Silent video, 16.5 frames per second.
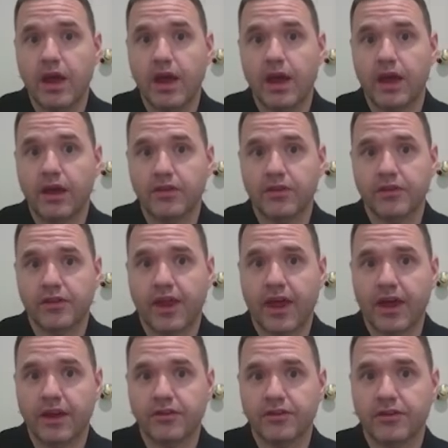is
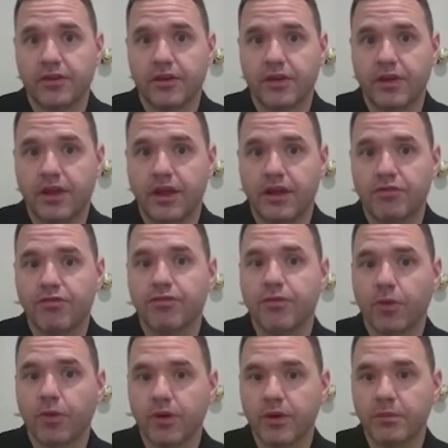that the
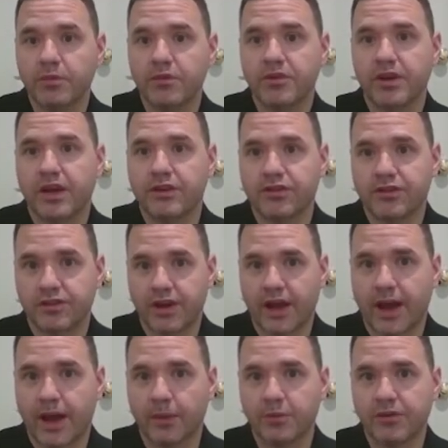forums and
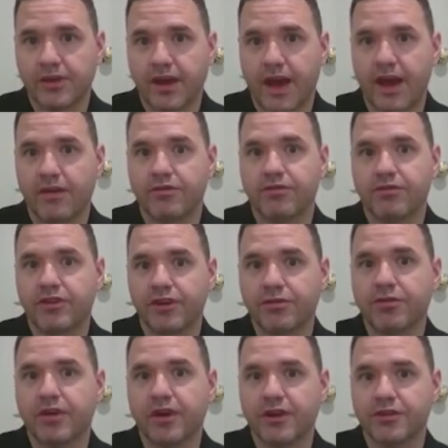shops have
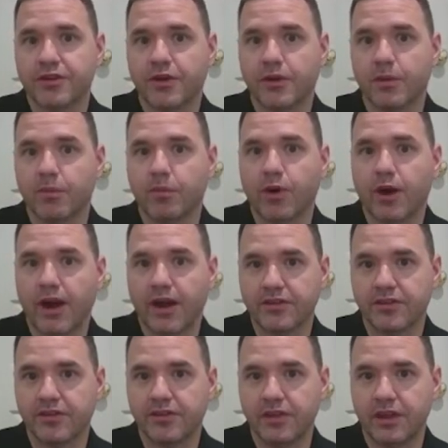differential
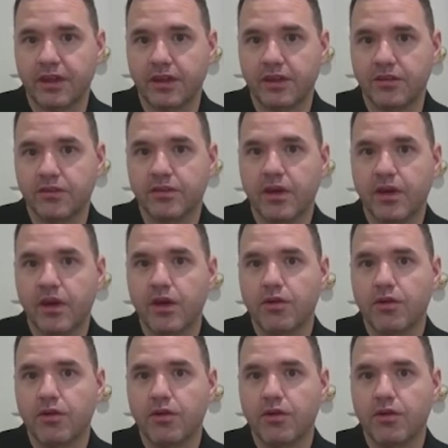processes